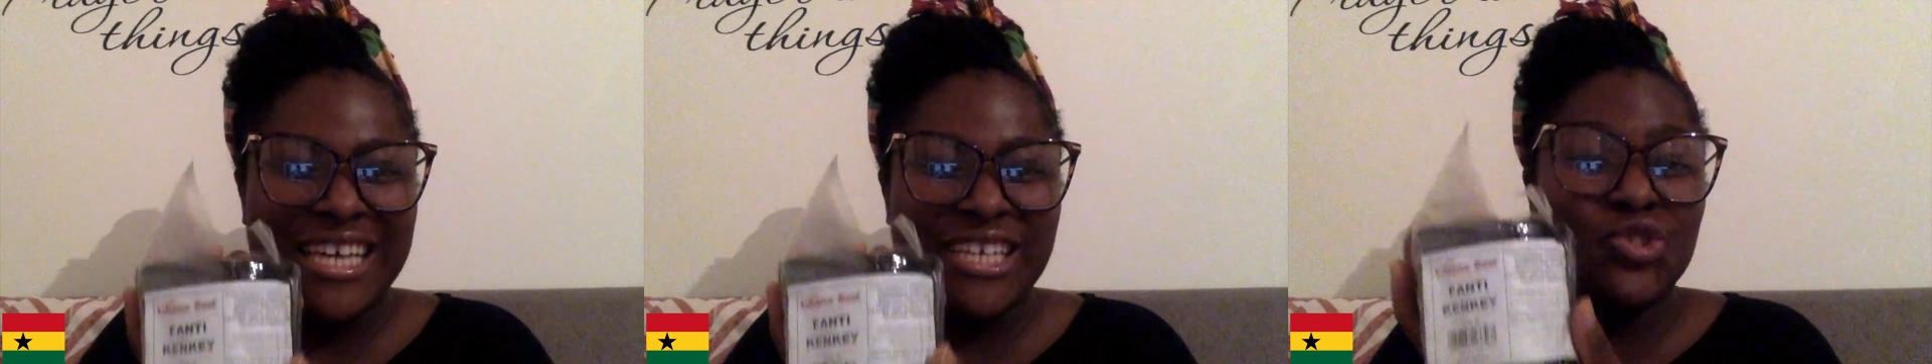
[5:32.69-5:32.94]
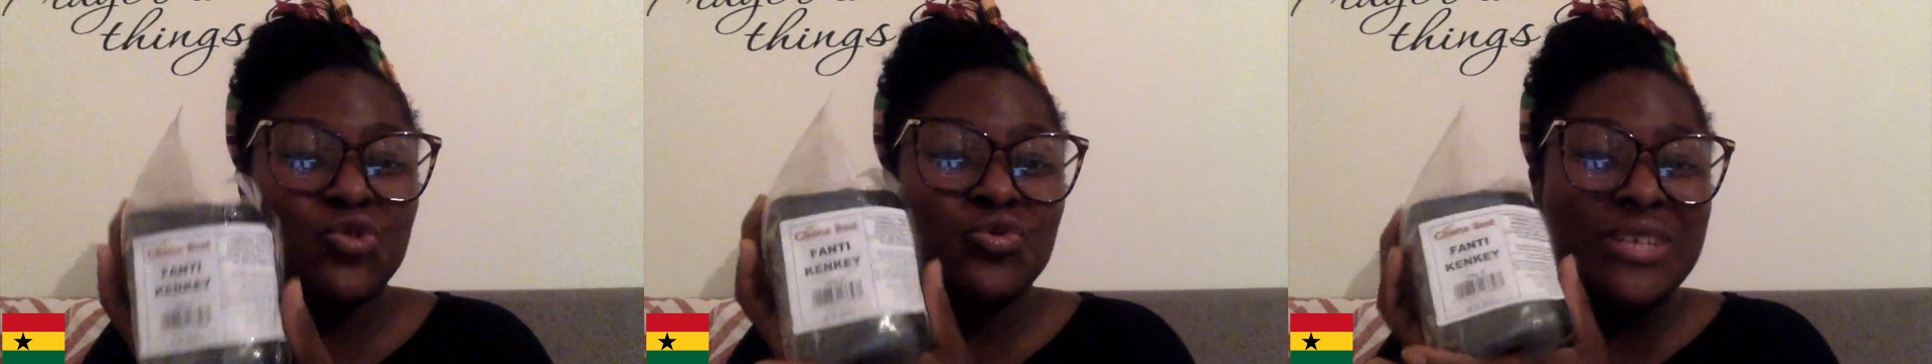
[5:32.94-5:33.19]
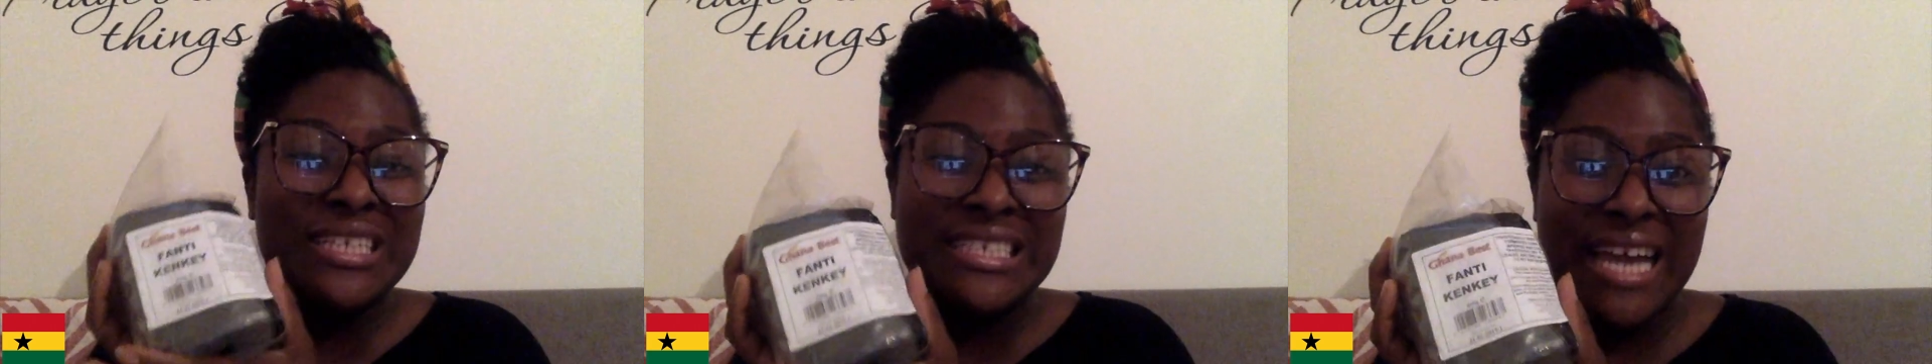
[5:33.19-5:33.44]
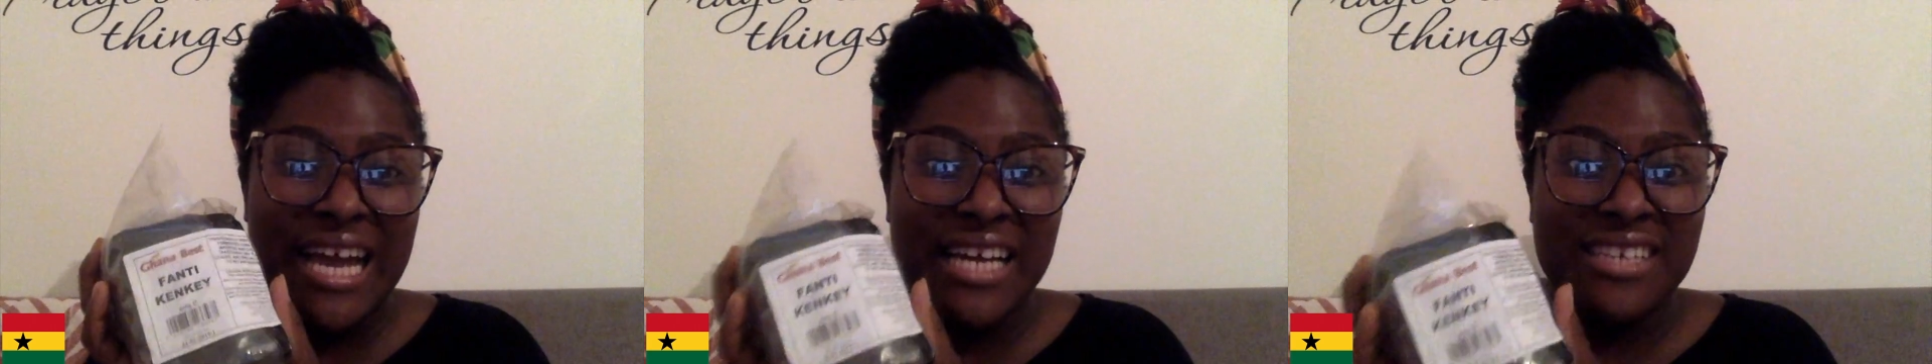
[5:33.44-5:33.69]
It's really
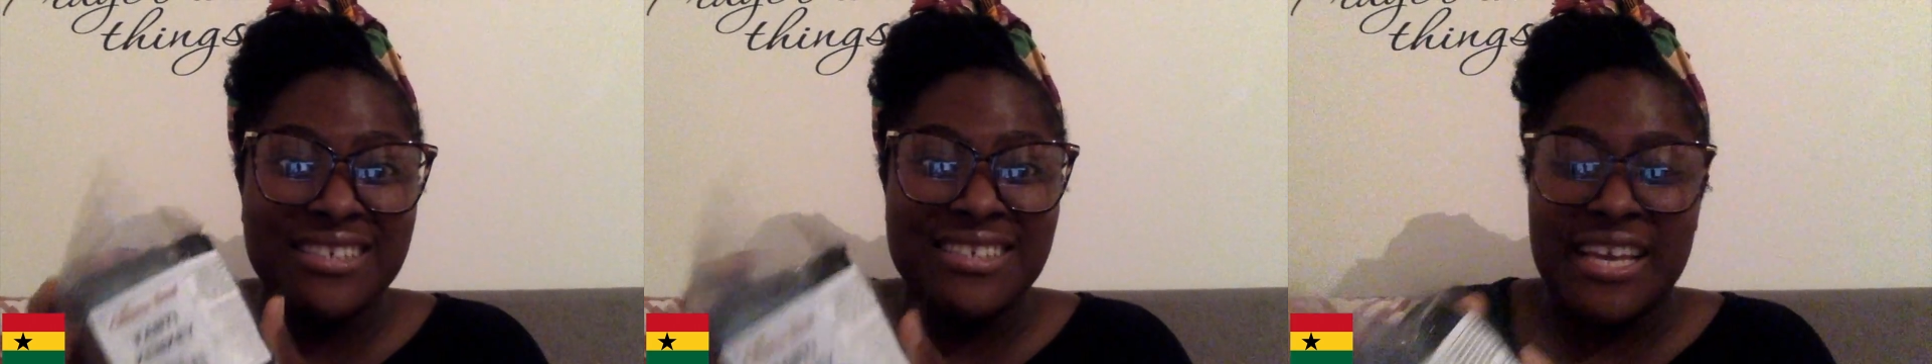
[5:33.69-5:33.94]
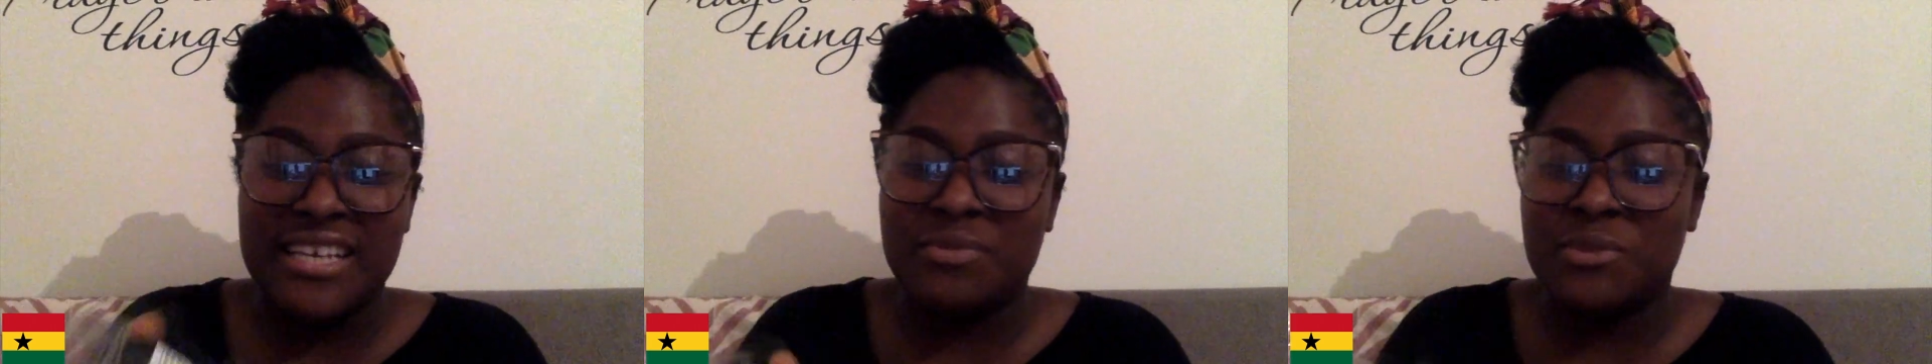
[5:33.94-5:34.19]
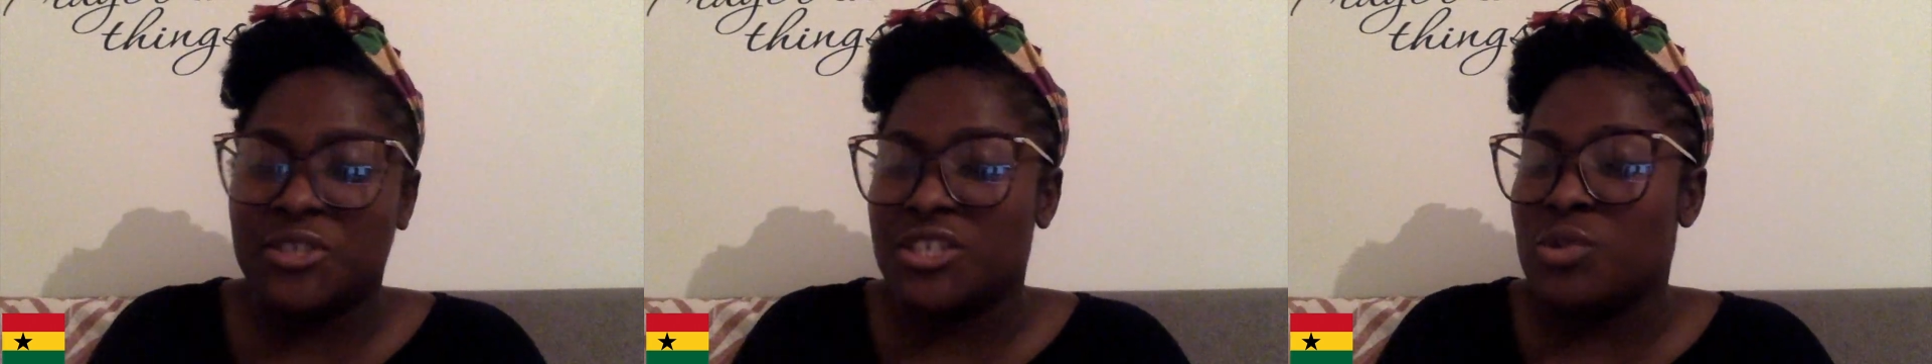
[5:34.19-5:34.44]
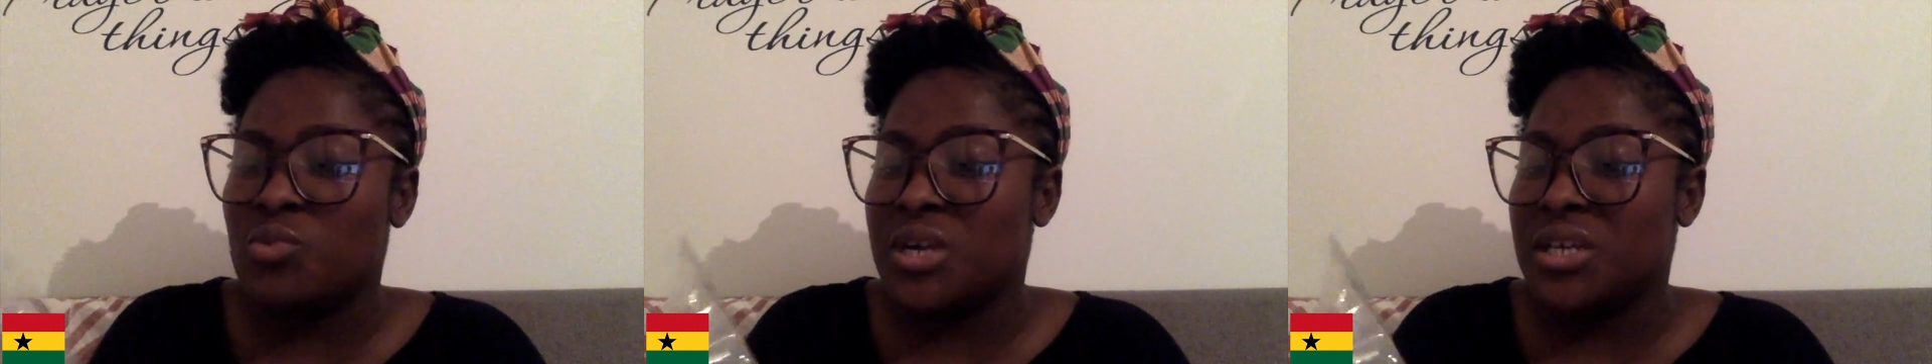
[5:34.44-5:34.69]
nice,
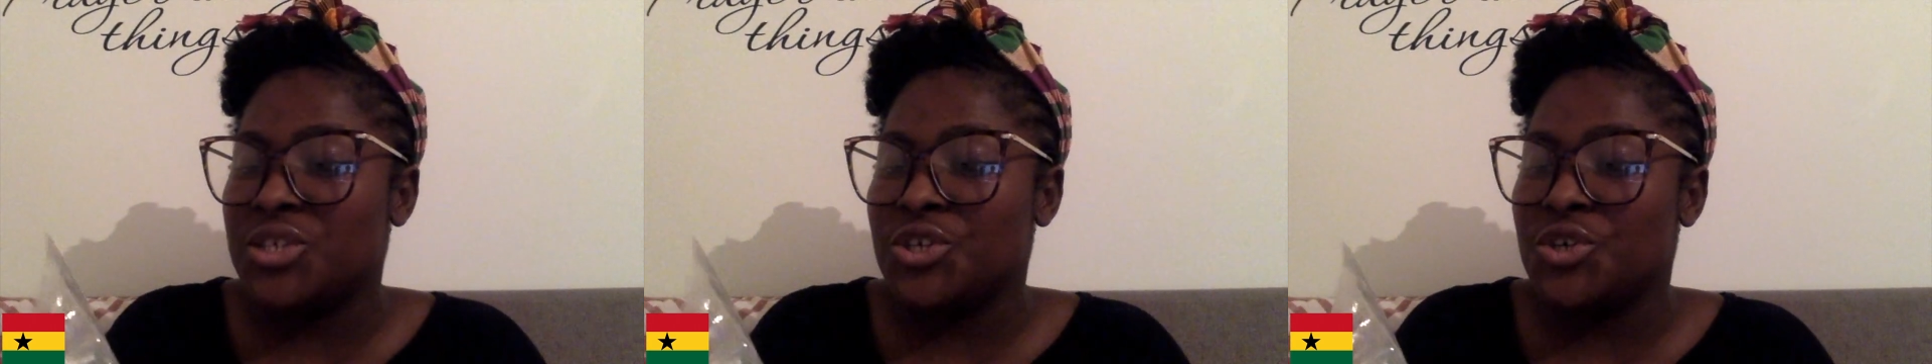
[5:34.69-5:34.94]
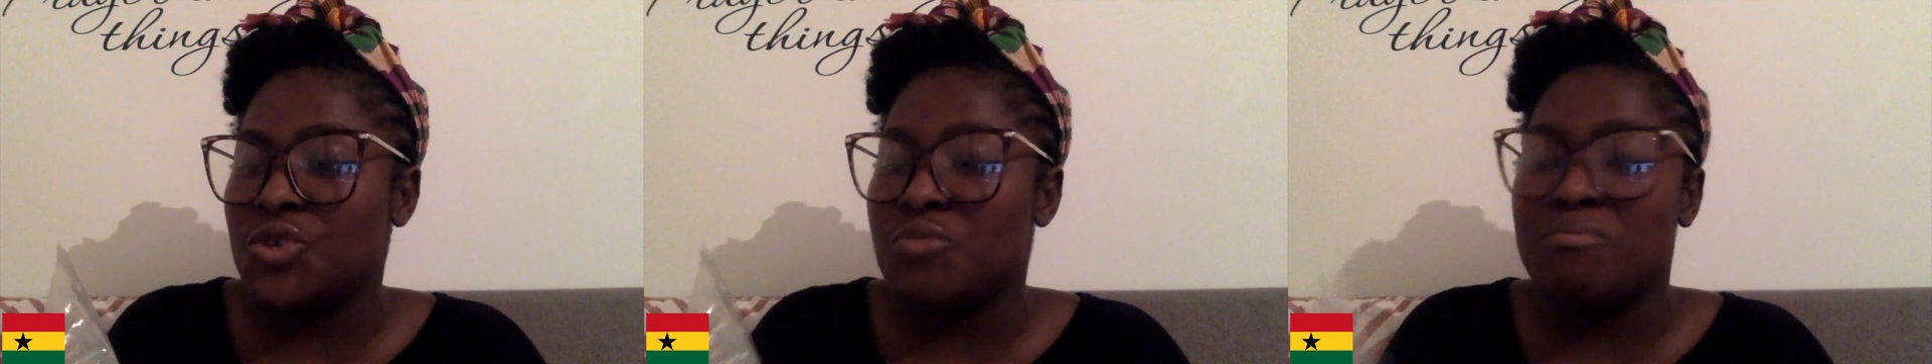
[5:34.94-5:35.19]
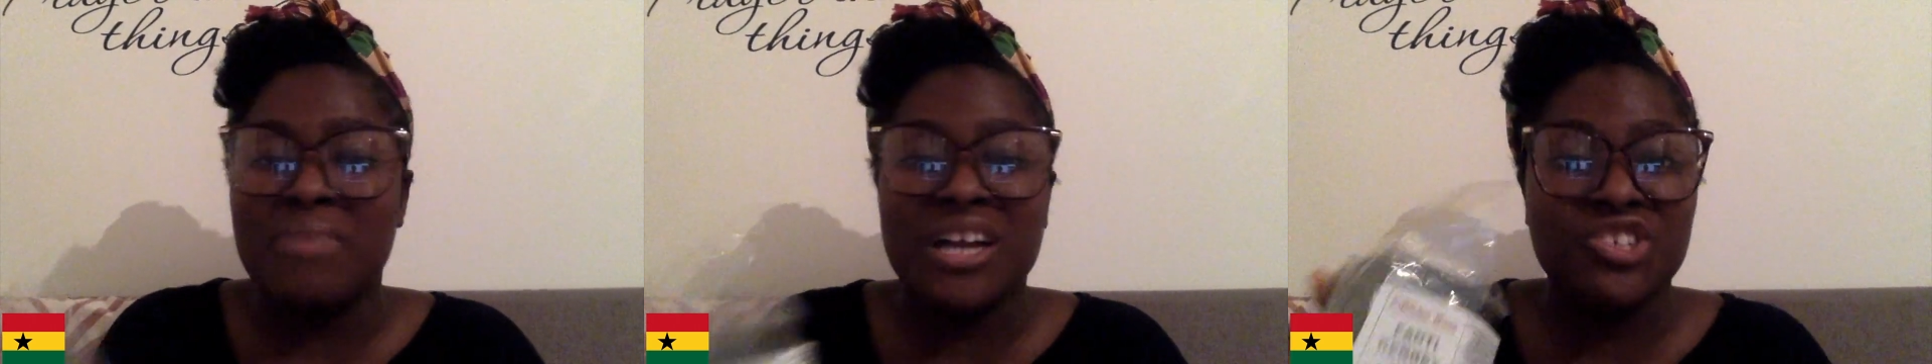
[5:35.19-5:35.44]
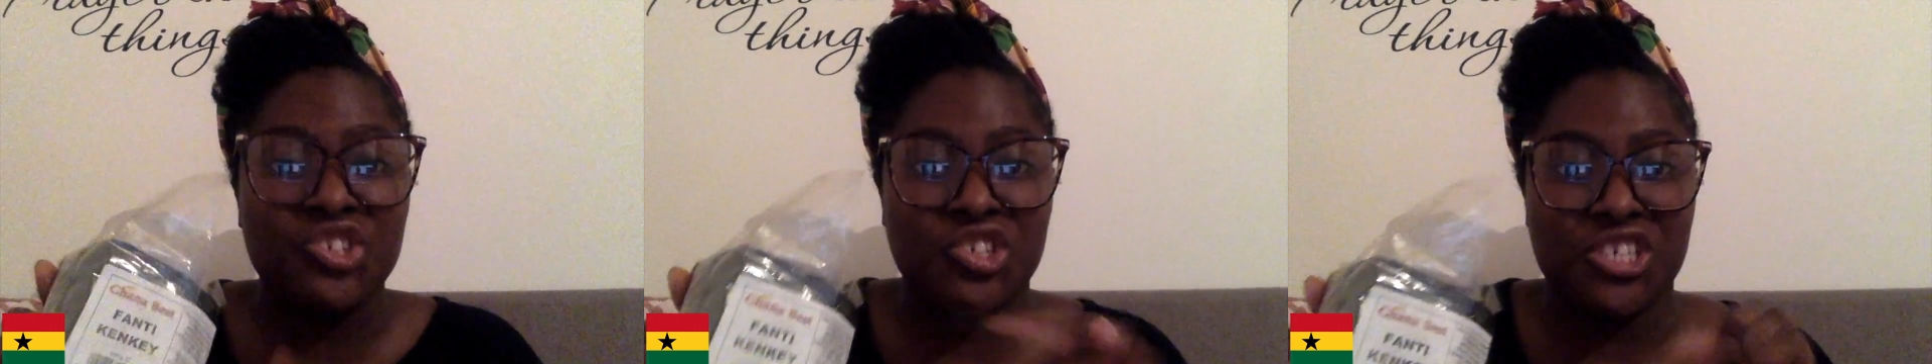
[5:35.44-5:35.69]
especially when you
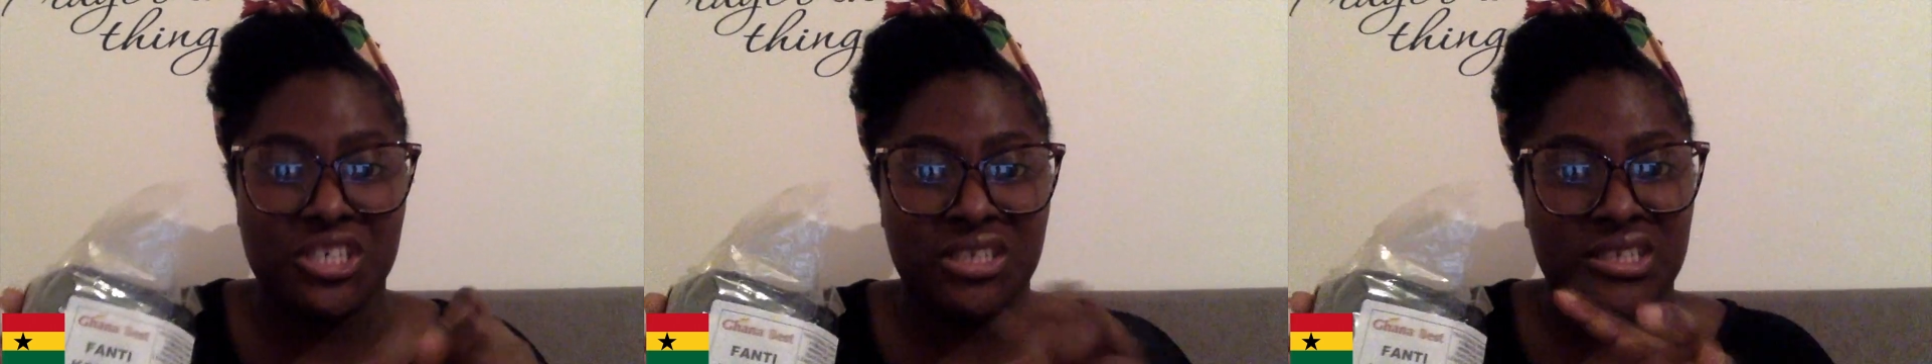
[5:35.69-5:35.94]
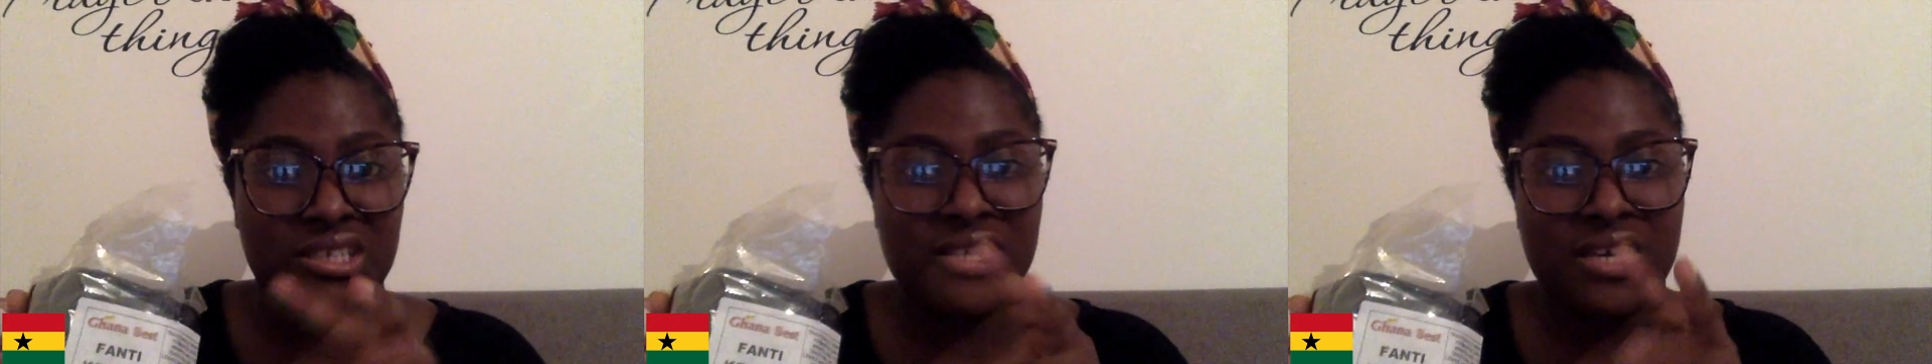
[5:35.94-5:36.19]
mash it